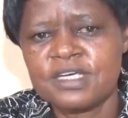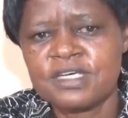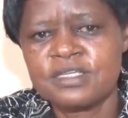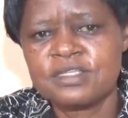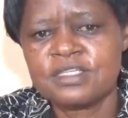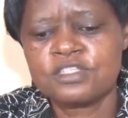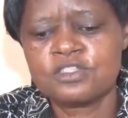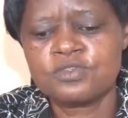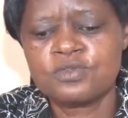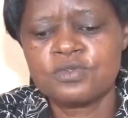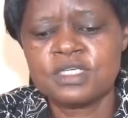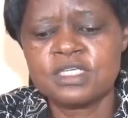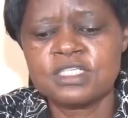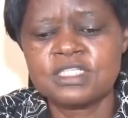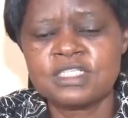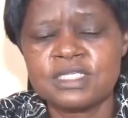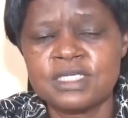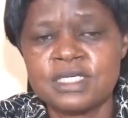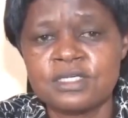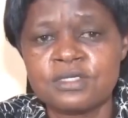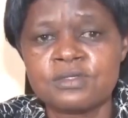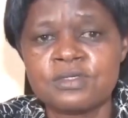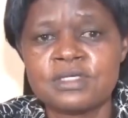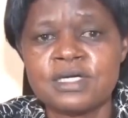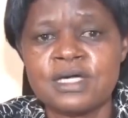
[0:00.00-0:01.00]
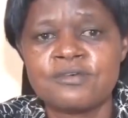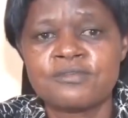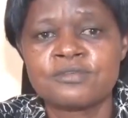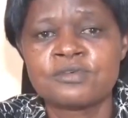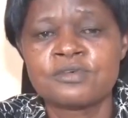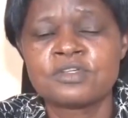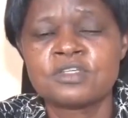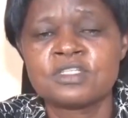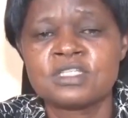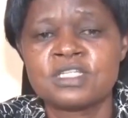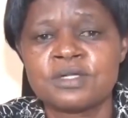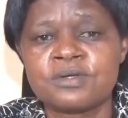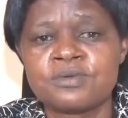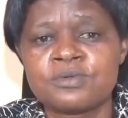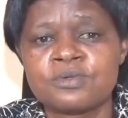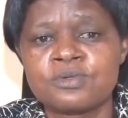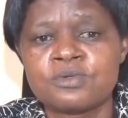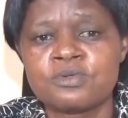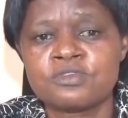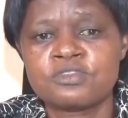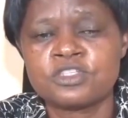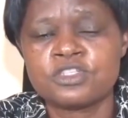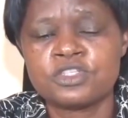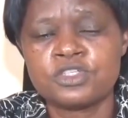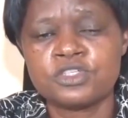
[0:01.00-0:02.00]
The Students' Guild have got their own
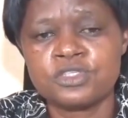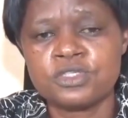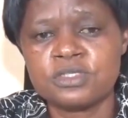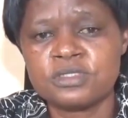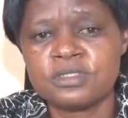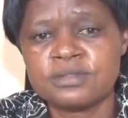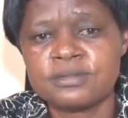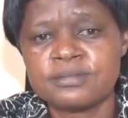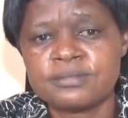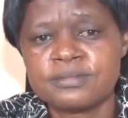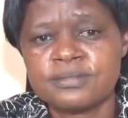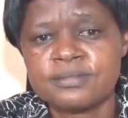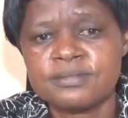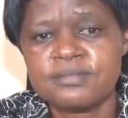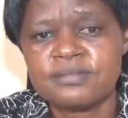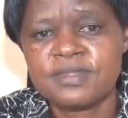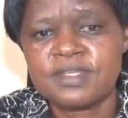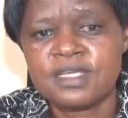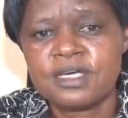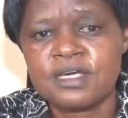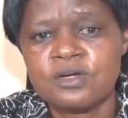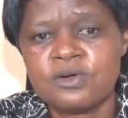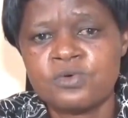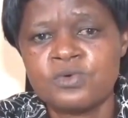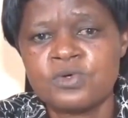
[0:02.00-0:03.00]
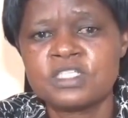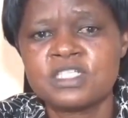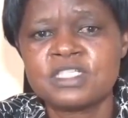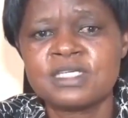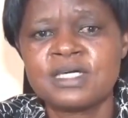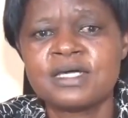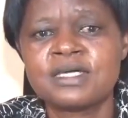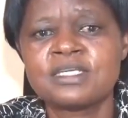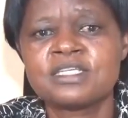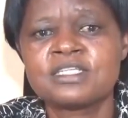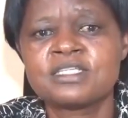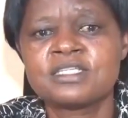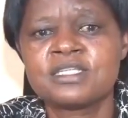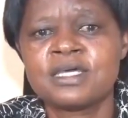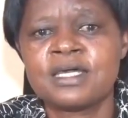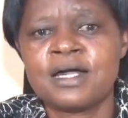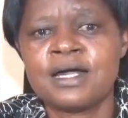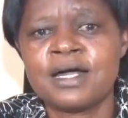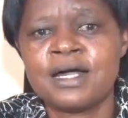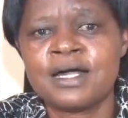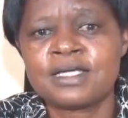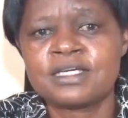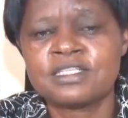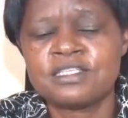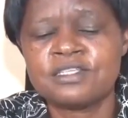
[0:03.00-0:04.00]
constitution which guides
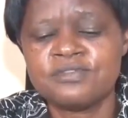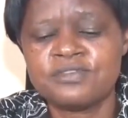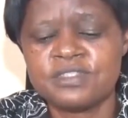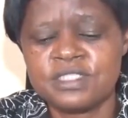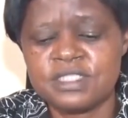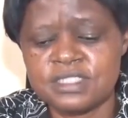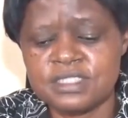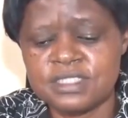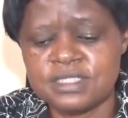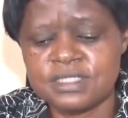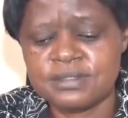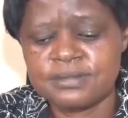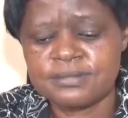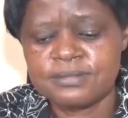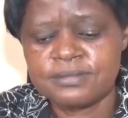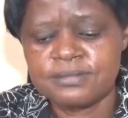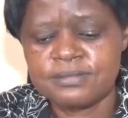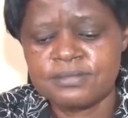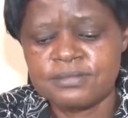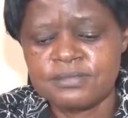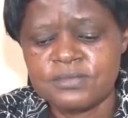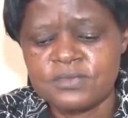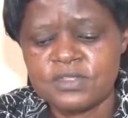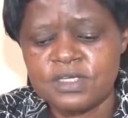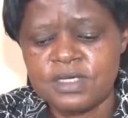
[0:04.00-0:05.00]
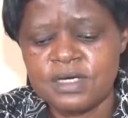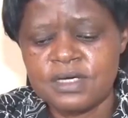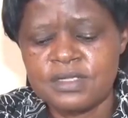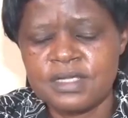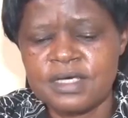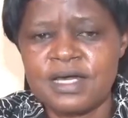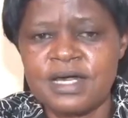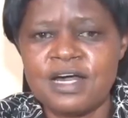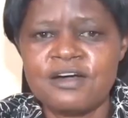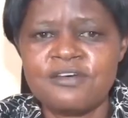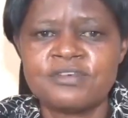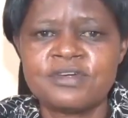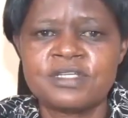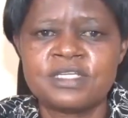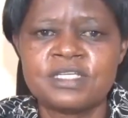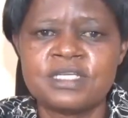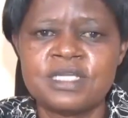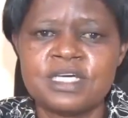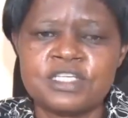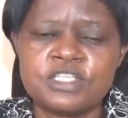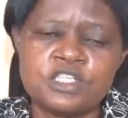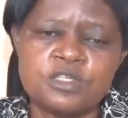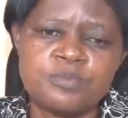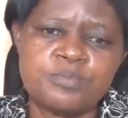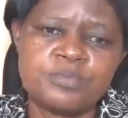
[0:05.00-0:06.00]
their activities. They have a
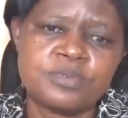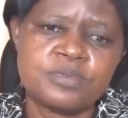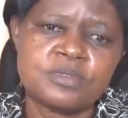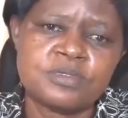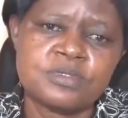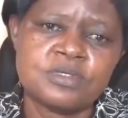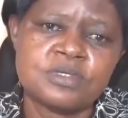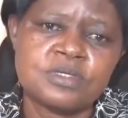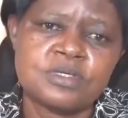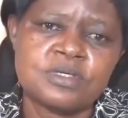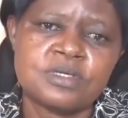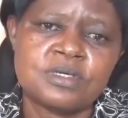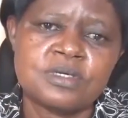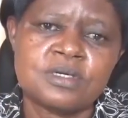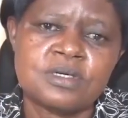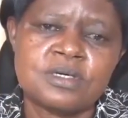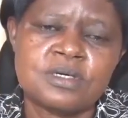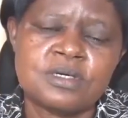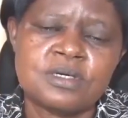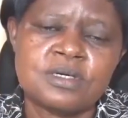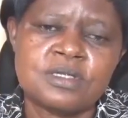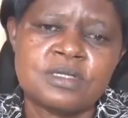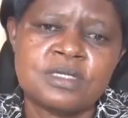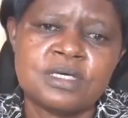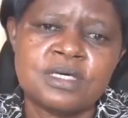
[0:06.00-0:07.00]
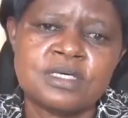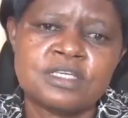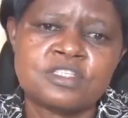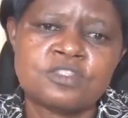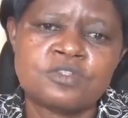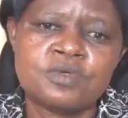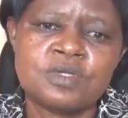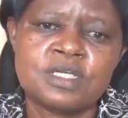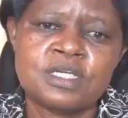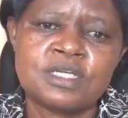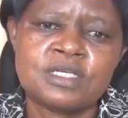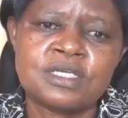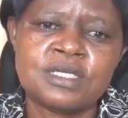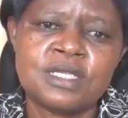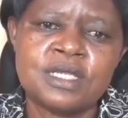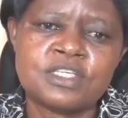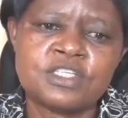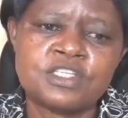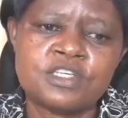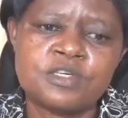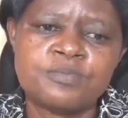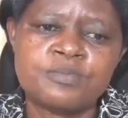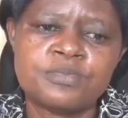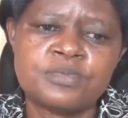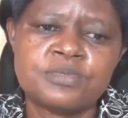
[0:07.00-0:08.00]
leadership. The student
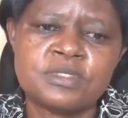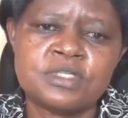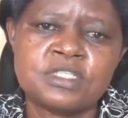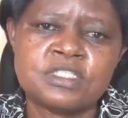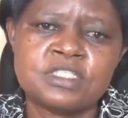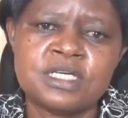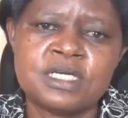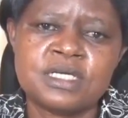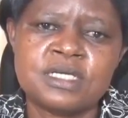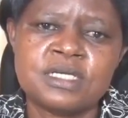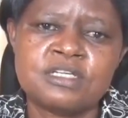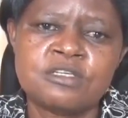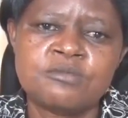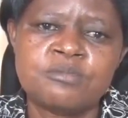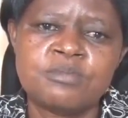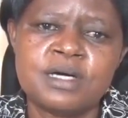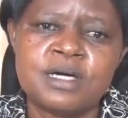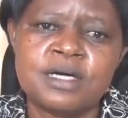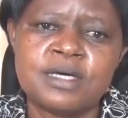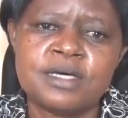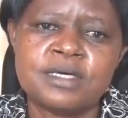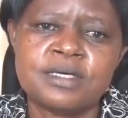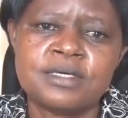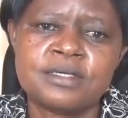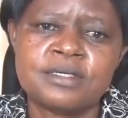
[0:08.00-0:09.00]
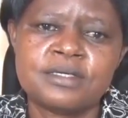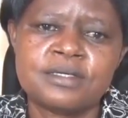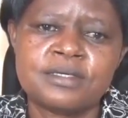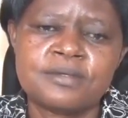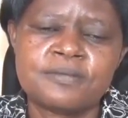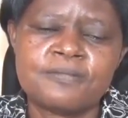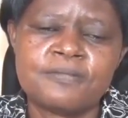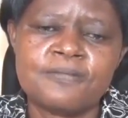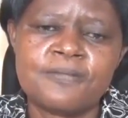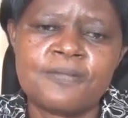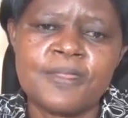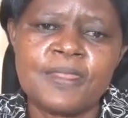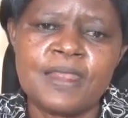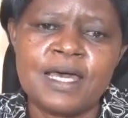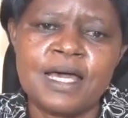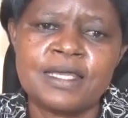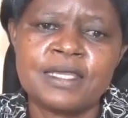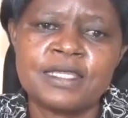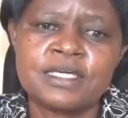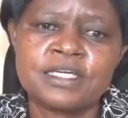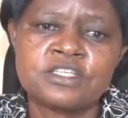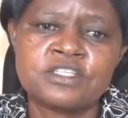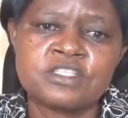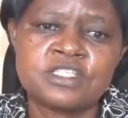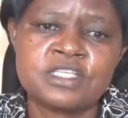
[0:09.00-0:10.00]
leadership is headed by an
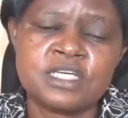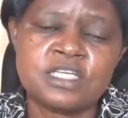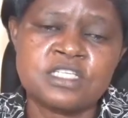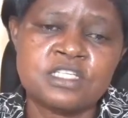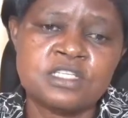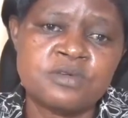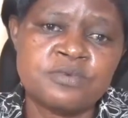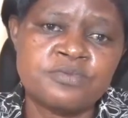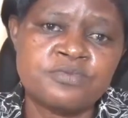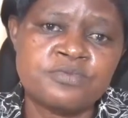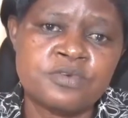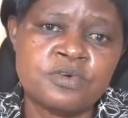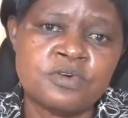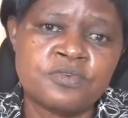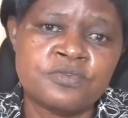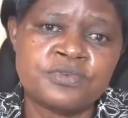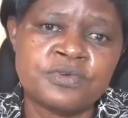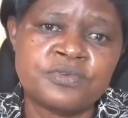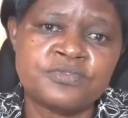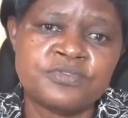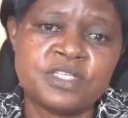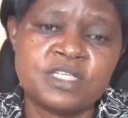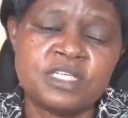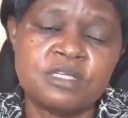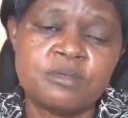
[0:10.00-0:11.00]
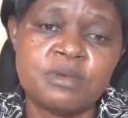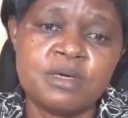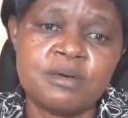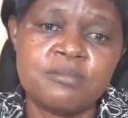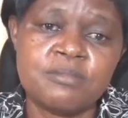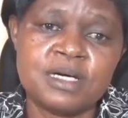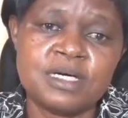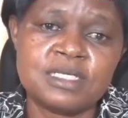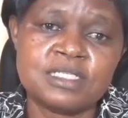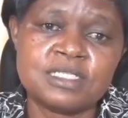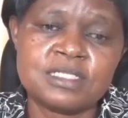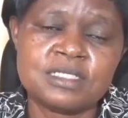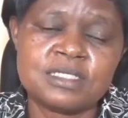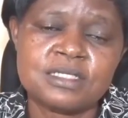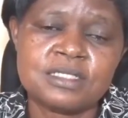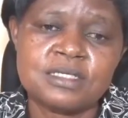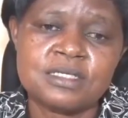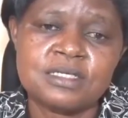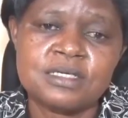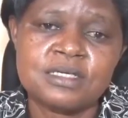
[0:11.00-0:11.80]
executive of 15 members,